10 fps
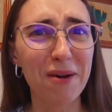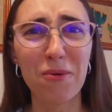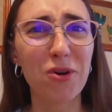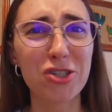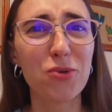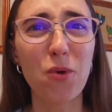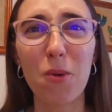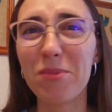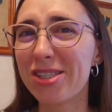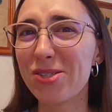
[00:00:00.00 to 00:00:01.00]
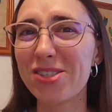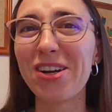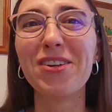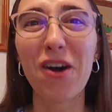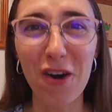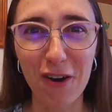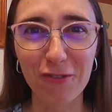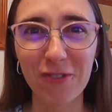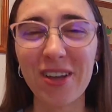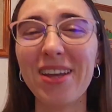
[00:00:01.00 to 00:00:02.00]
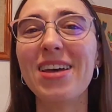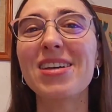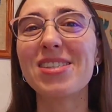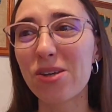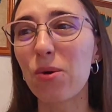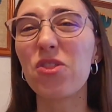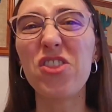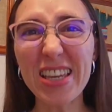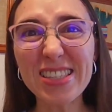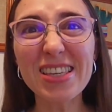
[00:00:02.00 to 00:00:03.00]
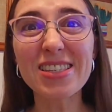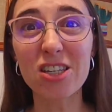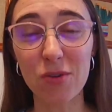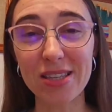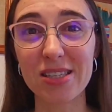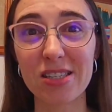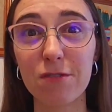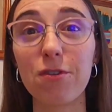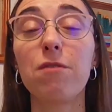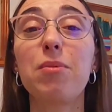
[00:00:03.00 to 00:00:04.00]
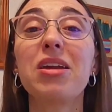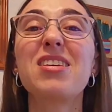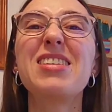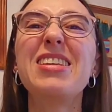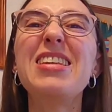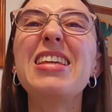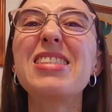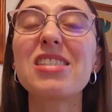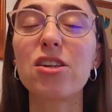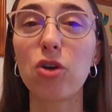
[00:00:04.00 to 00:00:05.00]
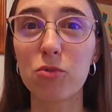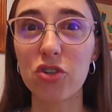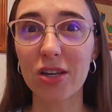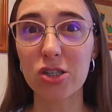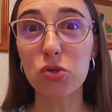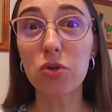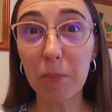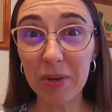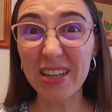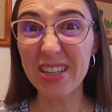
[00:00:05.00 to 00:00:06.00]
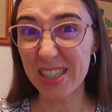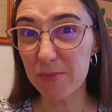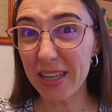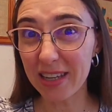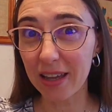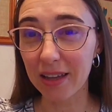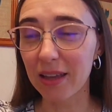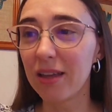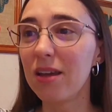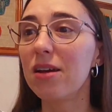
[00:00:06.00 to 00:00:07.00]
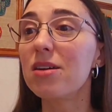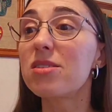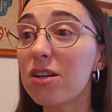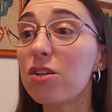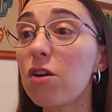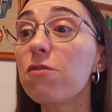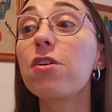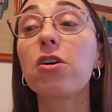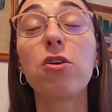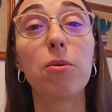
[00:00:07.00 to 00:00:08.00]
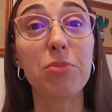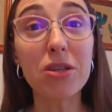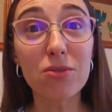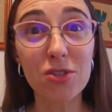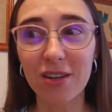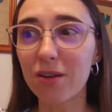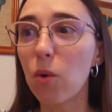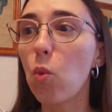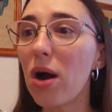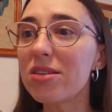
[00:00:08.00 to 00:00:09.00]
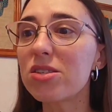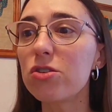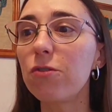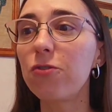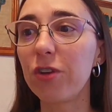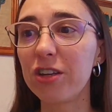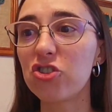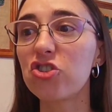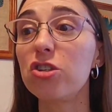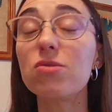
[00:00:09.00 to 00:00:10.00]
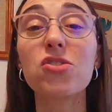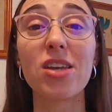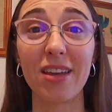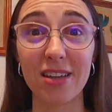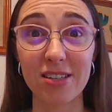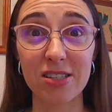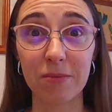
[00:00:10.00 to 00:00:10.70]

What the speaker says: What do you want me to turn off? So this is a transitive verb because it needs an object to complete its meaning. Turn off the computer once you finish using it.